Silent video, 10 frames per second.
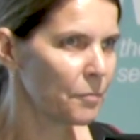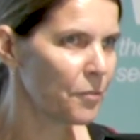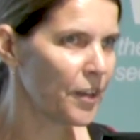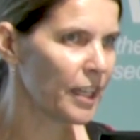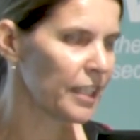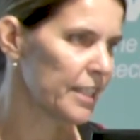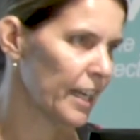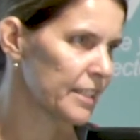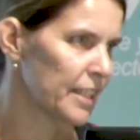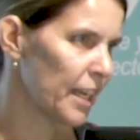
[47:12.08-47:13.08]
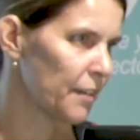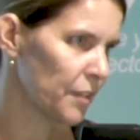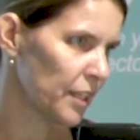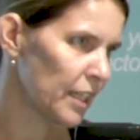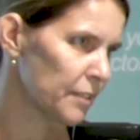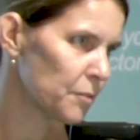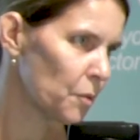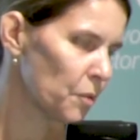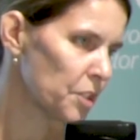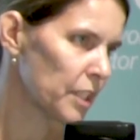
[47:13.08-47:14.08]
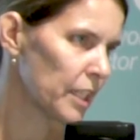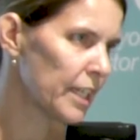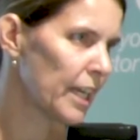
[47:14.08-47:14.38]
fairly text heavy, unfortunately,